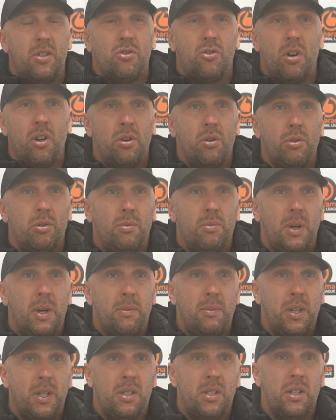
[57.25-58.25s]
struggled
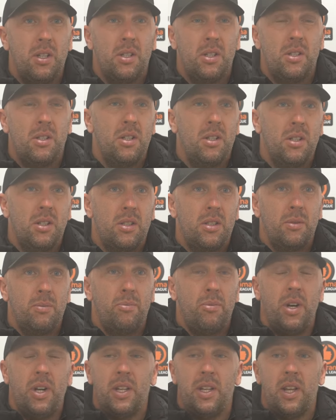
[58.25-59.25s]
maybe to
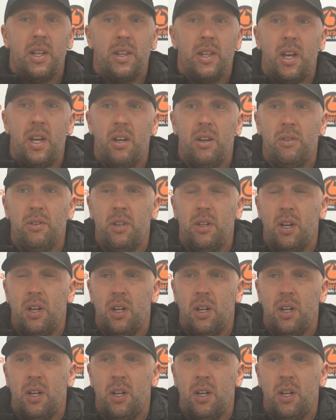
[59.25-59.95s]
break that down.